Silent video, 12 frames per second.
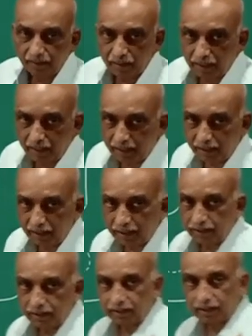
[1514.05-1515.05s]
and
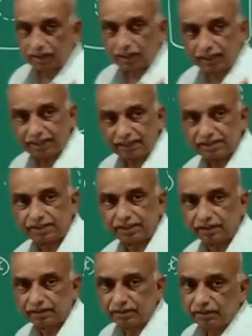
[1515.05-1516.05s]
condensed
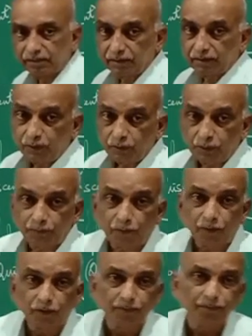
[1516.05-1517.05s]
to form